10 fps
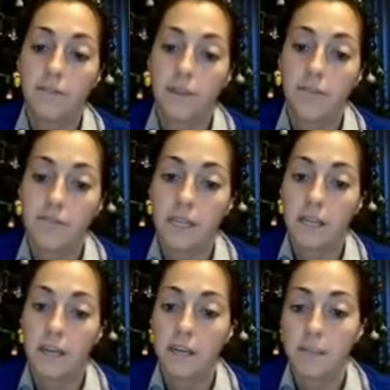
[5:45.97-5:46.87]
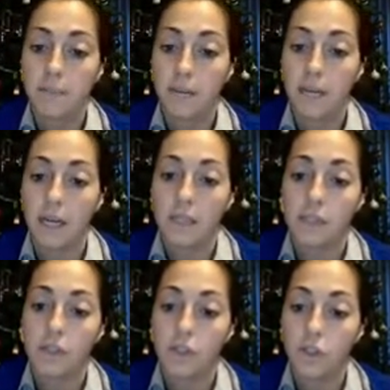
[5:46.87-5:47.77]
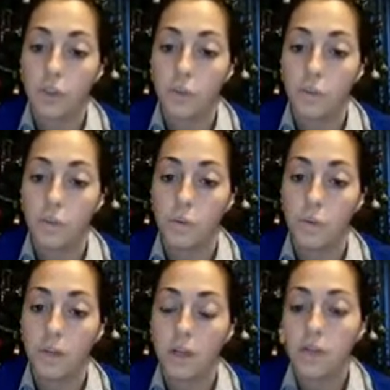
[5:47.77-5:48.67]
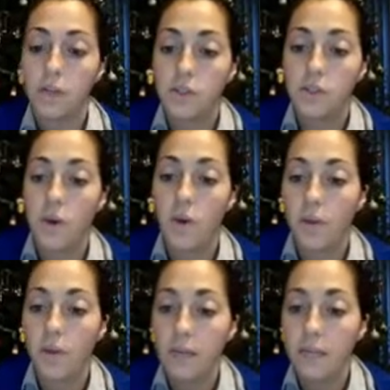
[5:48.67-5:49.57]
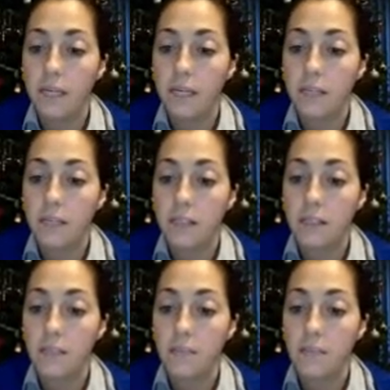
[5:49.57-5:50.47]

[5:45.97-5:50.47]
15x plus 2. So that means